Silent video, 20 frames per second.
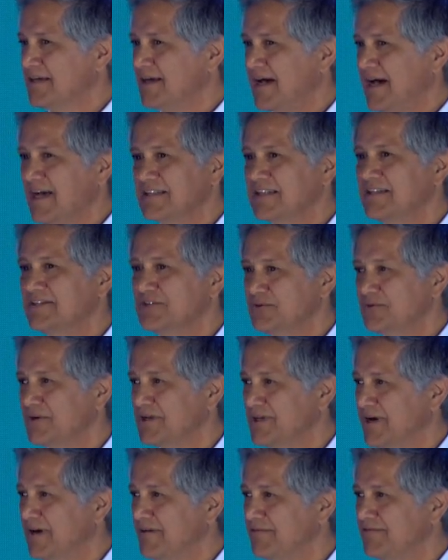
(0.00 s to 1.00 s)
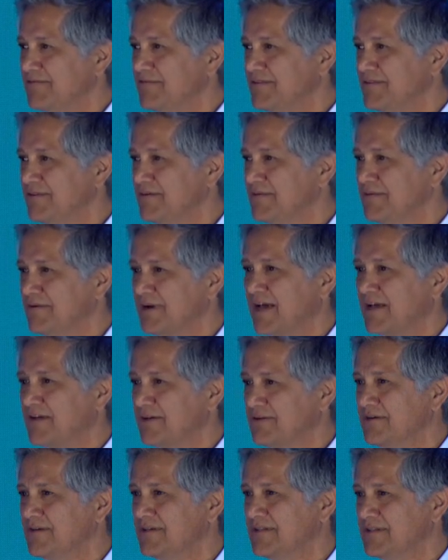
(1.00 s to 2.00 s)
I didn't do enough when I
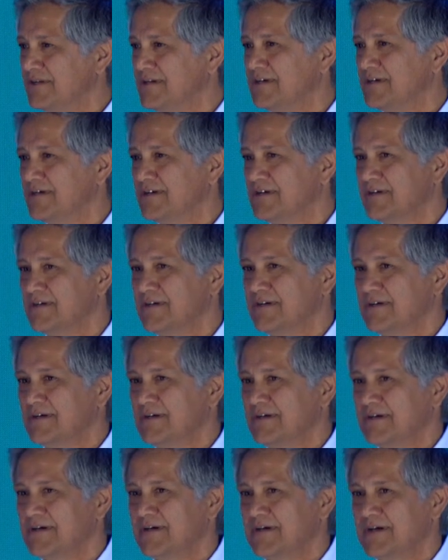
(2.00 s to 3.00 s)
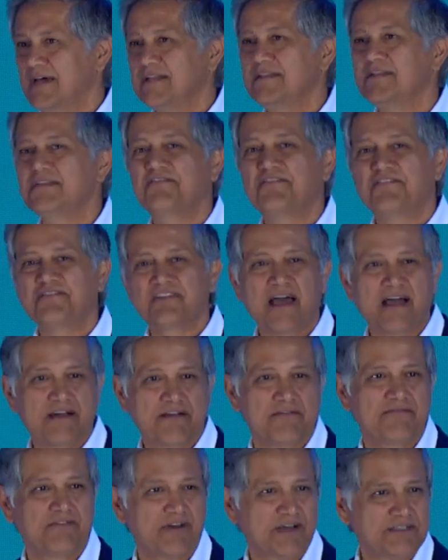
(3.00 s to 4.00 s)
could. I didn't
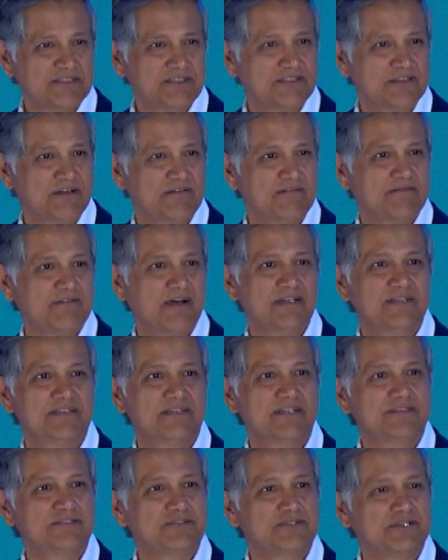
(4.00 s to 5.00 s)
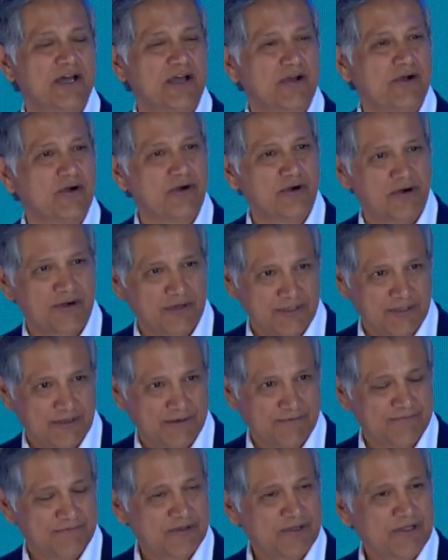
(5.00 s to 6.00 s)
sacrifice enough. I didn't try hard
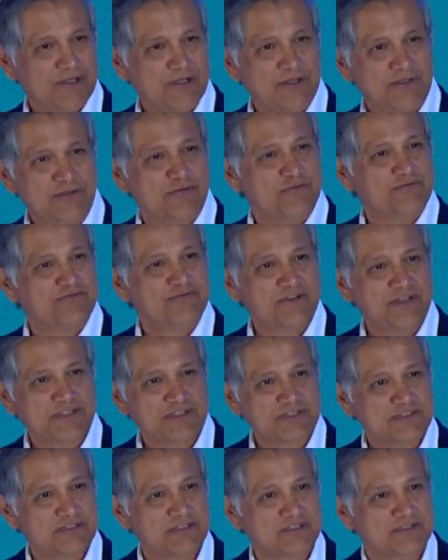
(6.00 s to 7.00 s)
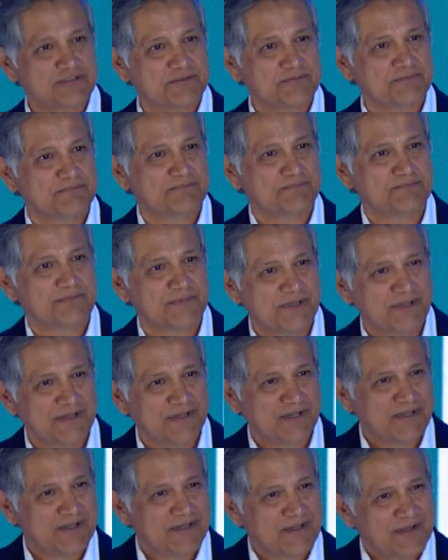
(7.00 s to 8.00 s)
enough to fix this,
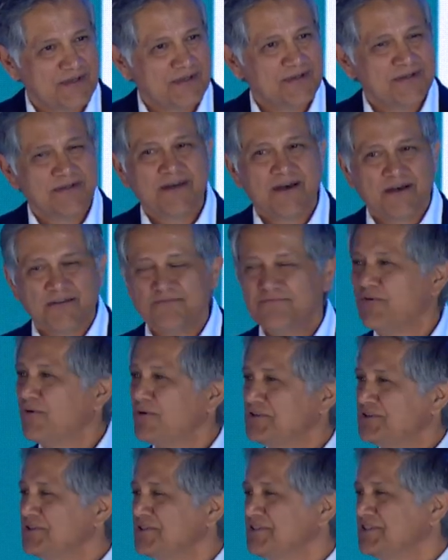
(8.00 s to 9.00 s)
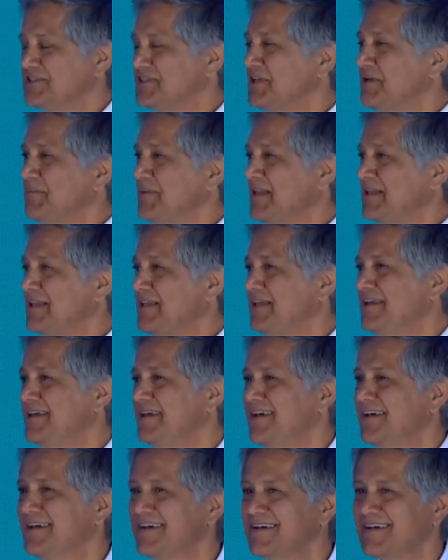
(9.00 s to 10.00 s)
unfortunately,
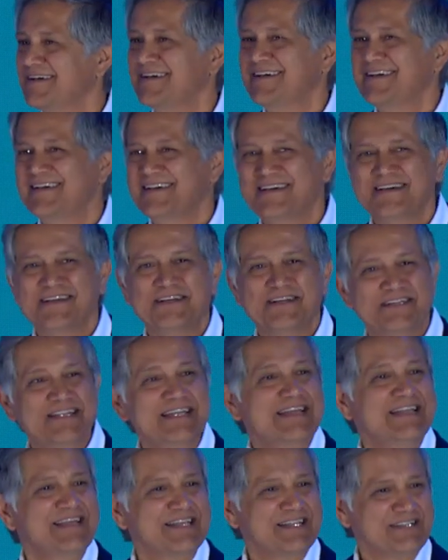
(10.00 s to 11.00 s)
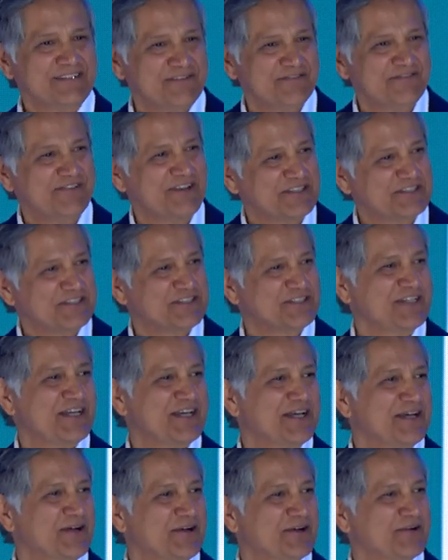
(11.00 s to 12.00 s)
seemingly needing fixed
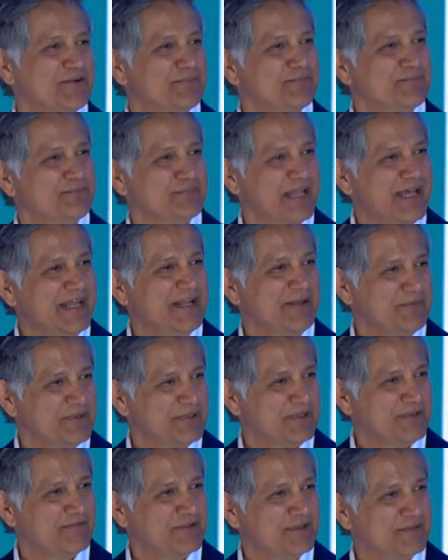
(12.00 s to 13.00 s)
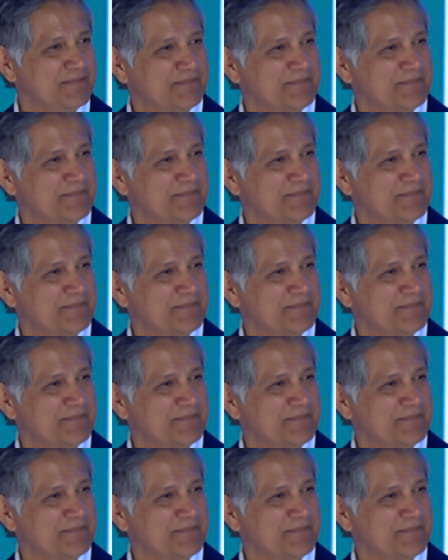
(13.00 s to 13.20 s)
planet we live in.